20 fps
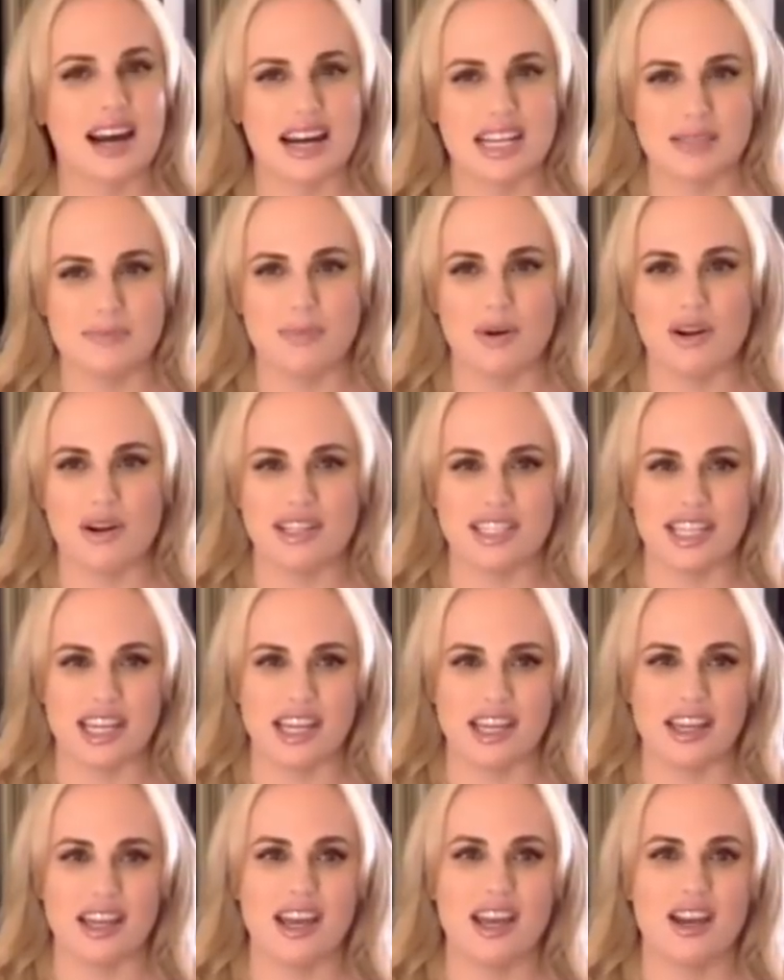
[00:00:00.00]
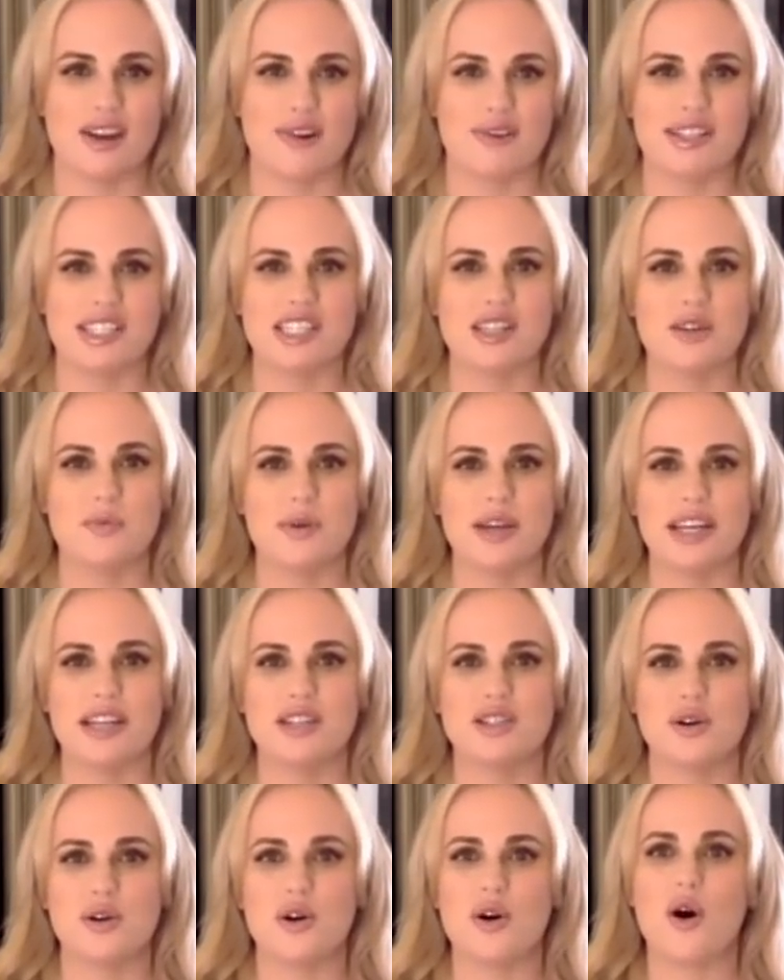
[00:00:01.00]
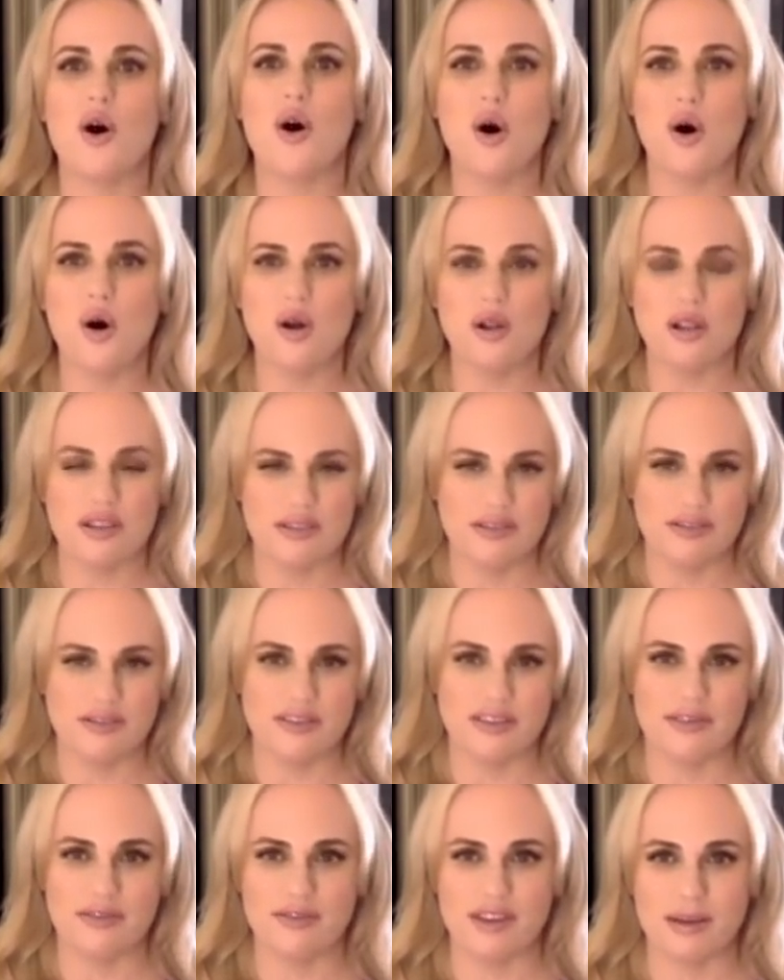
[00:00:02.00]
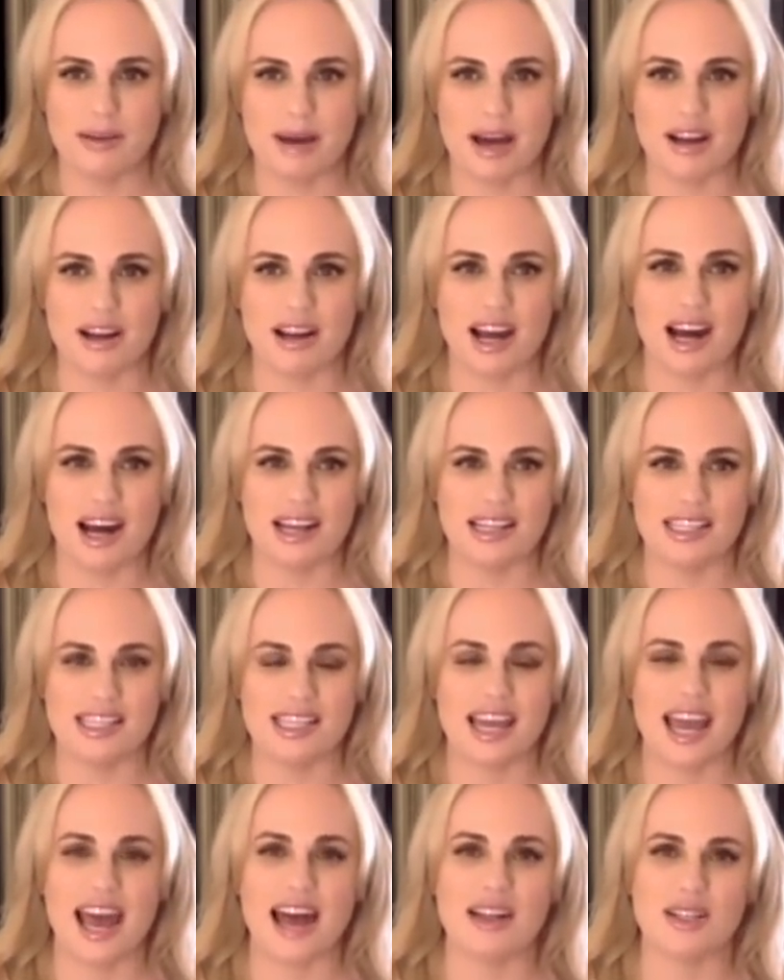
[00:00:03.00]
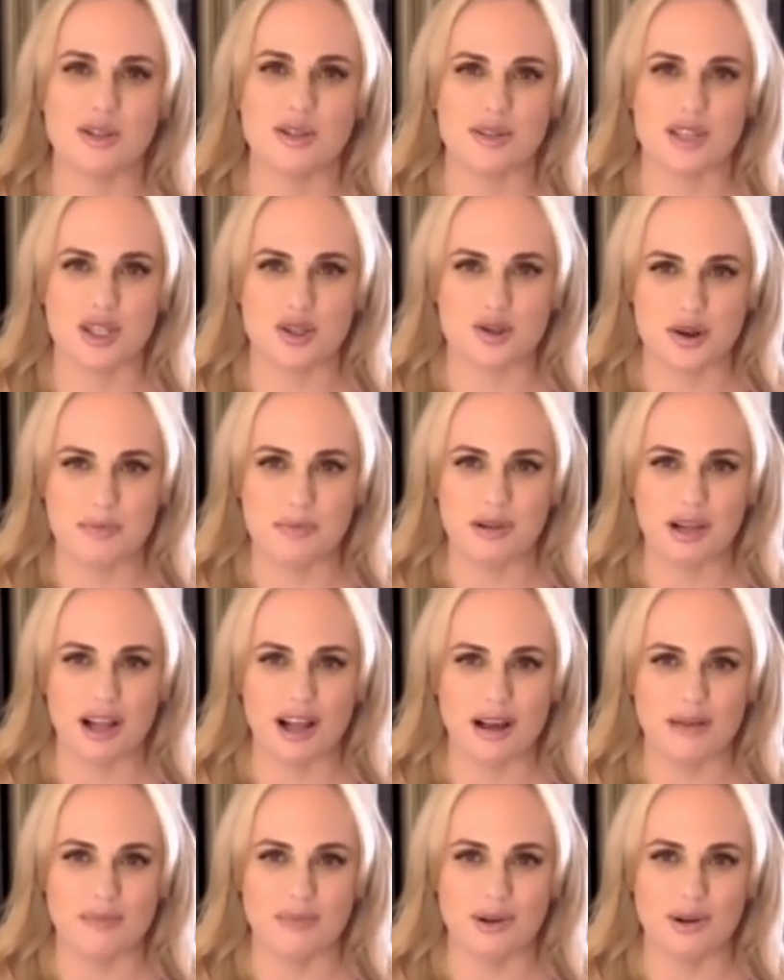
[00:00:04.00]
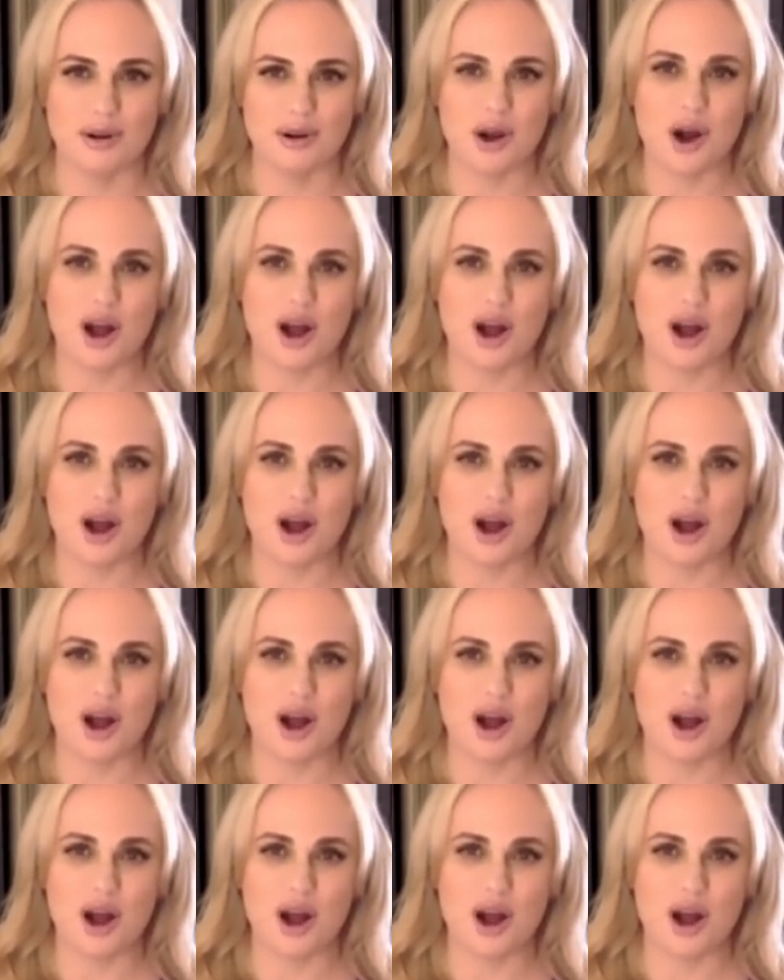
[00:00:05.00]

cast bonding, Kristen Wiig took all of the female cast out to a strip club called